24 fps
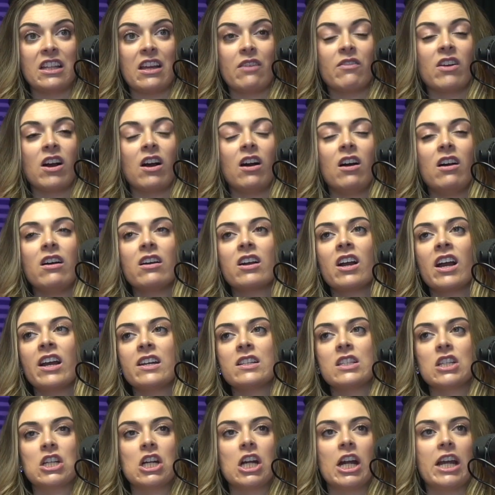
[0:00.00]
got all kinds
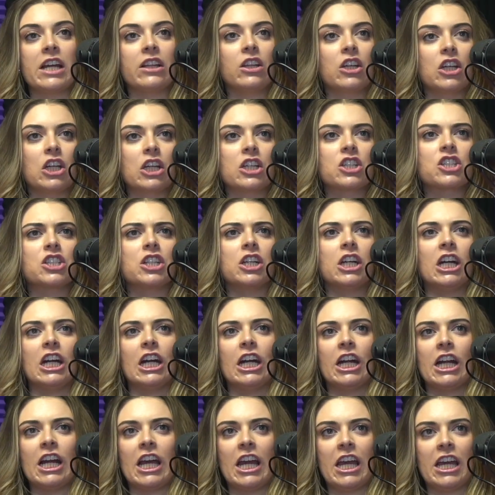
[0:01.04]
of great
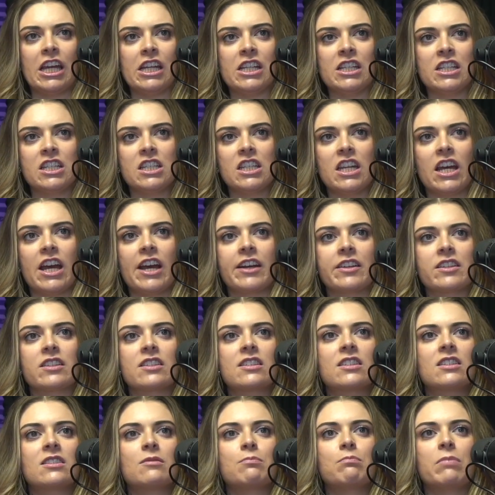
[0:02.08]
literature and
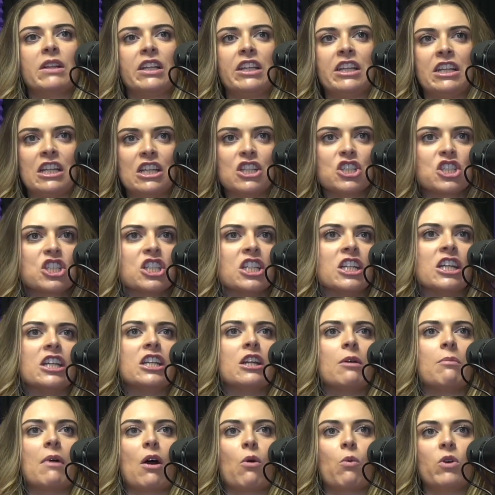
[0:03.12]
explanation
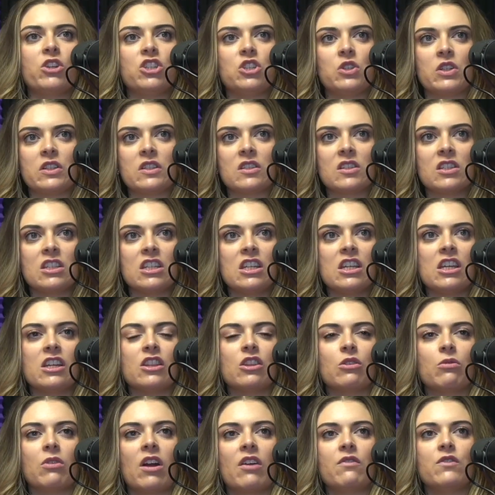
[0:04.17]
about what you can see in
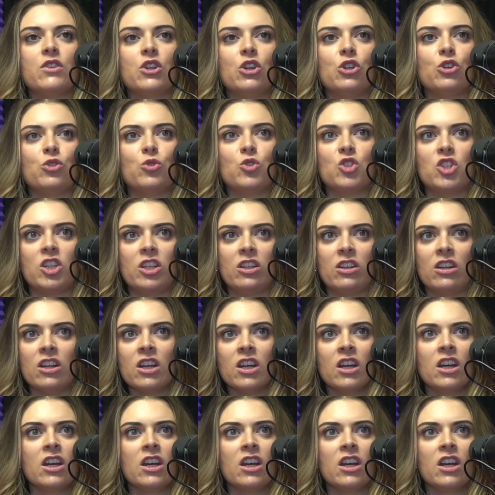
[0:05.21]
the refuge and